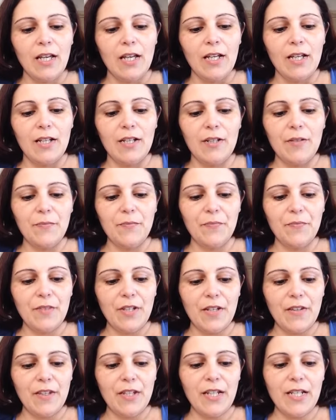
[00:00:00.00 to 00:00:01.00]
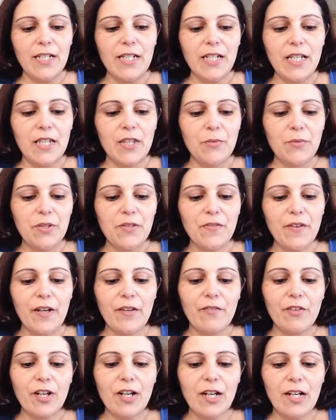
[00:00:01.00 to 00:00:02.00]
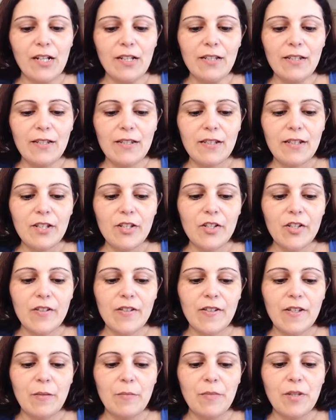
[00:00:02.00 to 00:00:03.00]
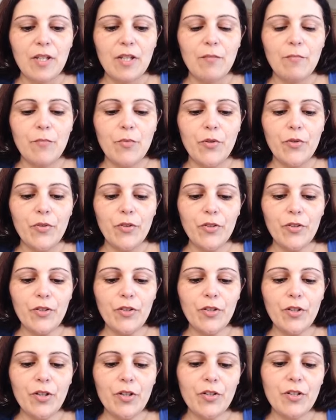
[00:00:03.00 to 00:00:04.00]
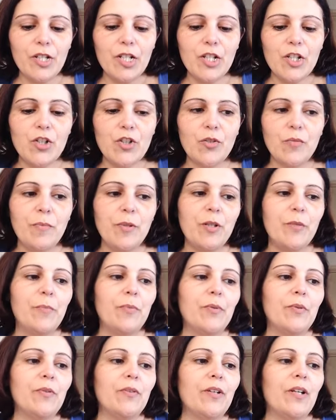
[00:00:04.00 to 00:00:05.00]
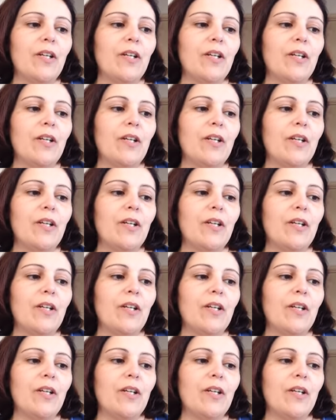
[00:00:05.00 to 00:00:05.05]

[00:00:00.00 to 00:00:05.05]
Now the 18th was favourite colours. Stitch on something maroon, orange or purple.